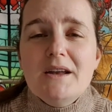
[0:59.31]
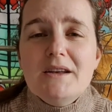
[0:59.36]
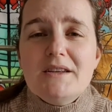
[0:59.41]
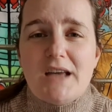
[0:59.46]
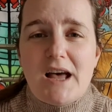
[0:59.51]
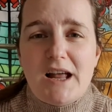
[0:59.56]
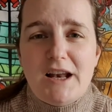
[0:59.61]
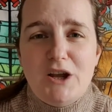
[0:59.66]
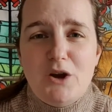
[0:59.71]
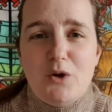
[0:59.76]

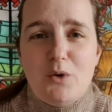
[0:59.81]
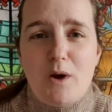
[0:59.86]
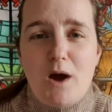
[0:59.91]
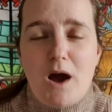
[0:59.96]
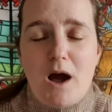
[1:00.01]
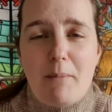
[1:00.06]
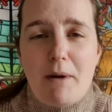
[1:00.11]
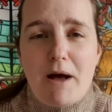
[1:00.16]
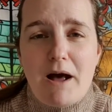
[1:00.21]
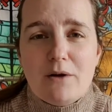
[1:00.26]
tell you
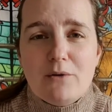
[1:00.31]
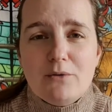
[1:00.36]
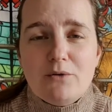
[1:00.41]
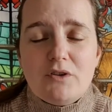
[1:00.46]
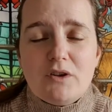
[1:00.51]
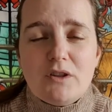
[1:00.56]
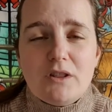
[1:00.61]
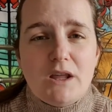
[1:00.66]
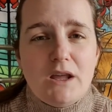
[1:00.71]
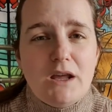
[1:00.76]

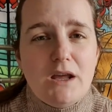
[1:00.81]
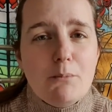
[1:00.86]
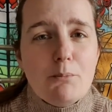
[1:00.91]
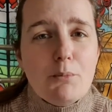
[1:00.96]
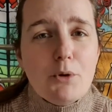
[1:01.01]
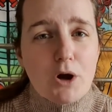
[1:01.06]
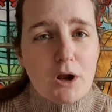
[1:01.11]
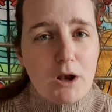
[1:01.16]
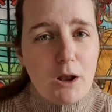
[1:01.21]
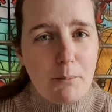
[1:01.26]
about the
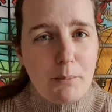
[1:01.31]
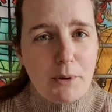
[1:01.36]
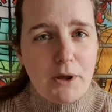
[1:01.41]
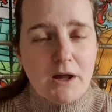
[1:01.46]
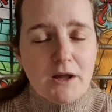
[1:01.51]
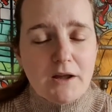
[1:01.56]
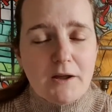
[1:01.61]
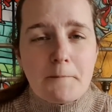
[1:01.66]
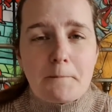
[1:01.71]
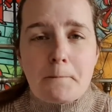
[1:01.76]
book club
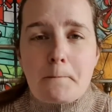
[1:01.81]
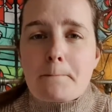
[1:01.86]
pick.